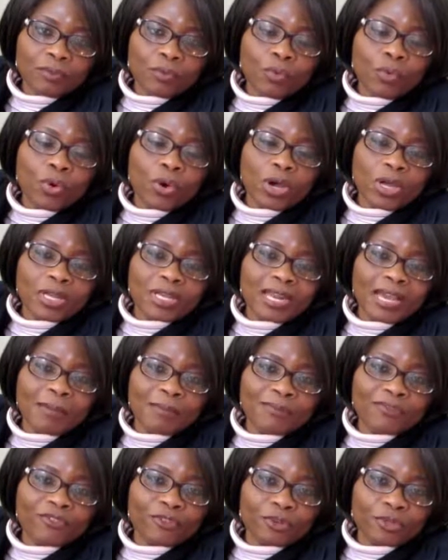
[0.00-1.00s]
What
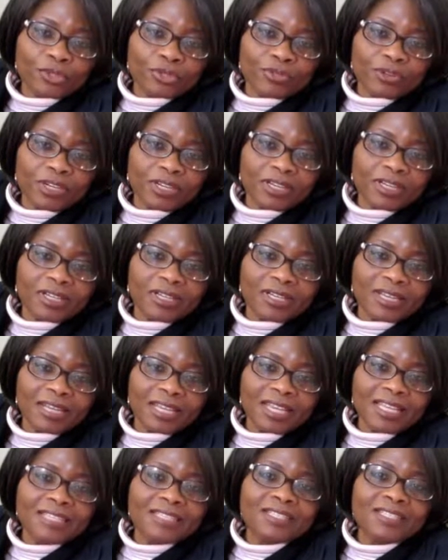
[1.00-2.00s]
I'm frustrated
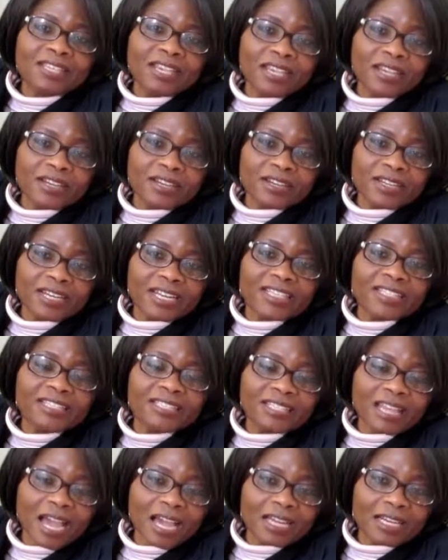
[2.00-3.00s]
and scared and
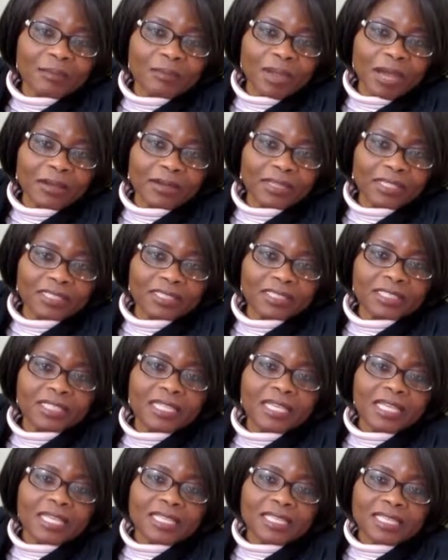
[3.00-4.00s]
sad about it,
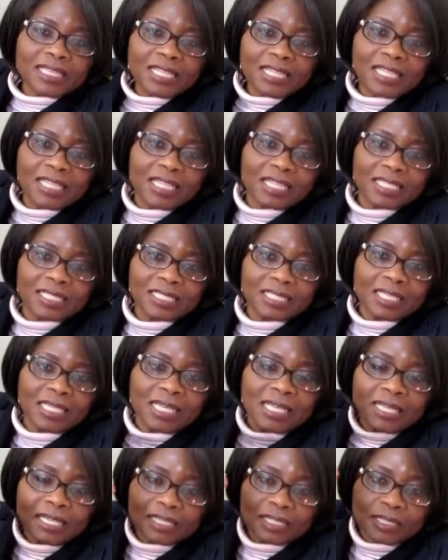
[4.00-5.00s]
this
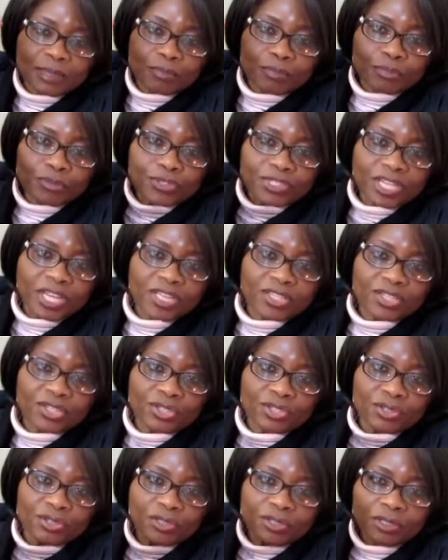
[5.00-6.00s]
is the
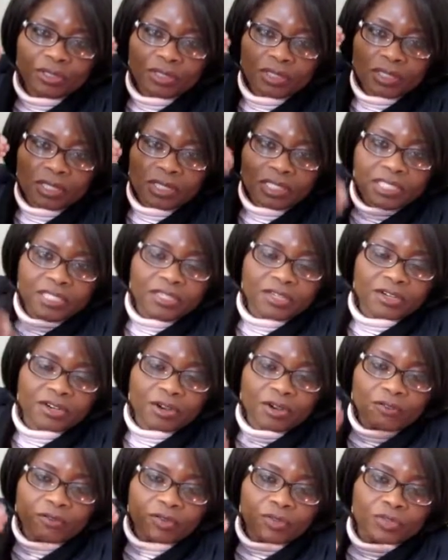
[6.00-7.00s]
potential leader
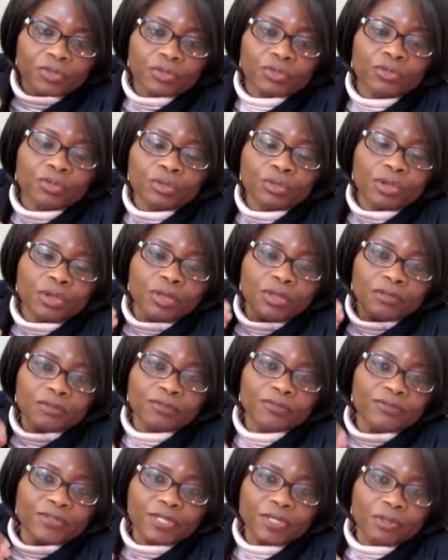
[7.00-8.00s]
of the so-called
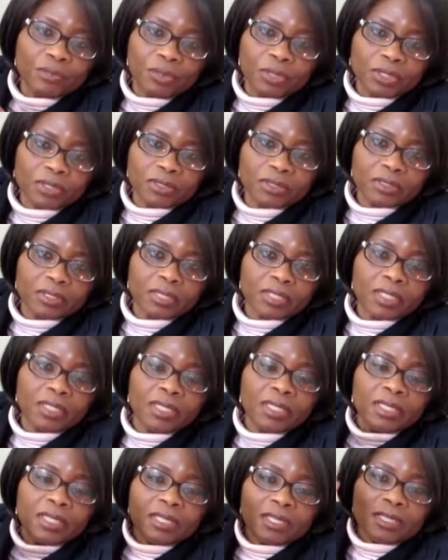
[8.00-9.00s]
free world.
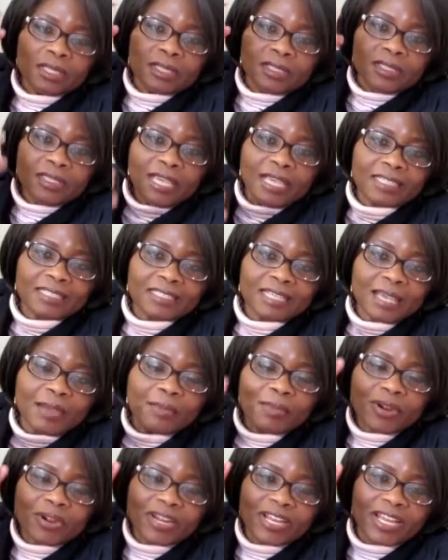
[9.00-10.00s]
Yes,
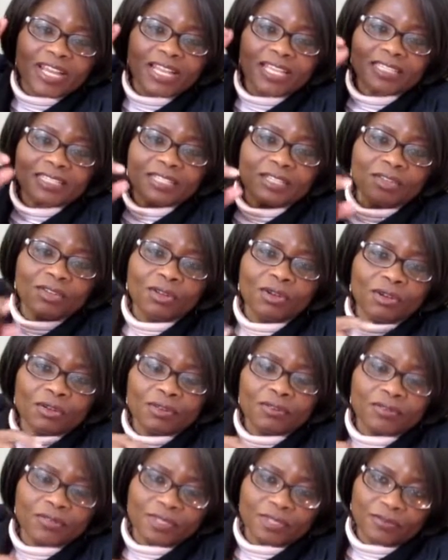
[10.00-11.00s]
America has a lot
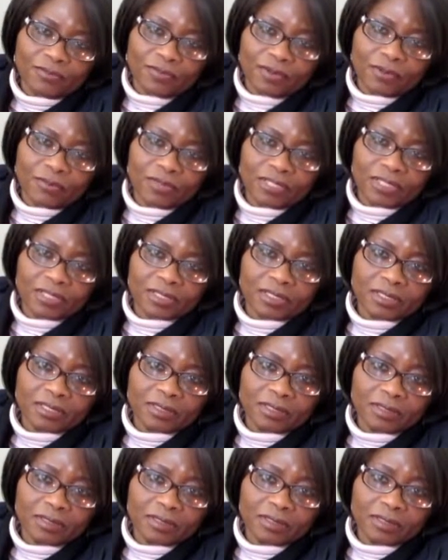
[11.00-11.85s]
of influence.